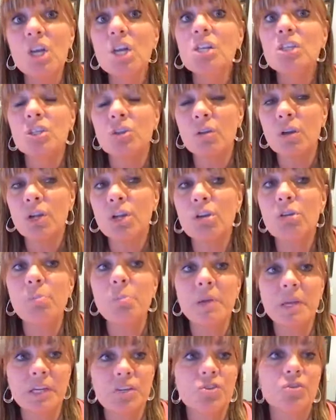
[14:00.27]
So can you
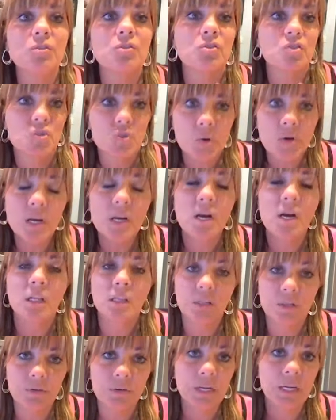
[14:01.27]
picture the shortcut
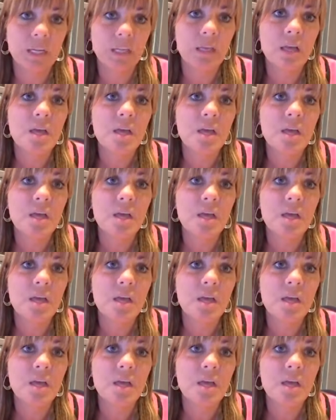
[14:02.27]
learning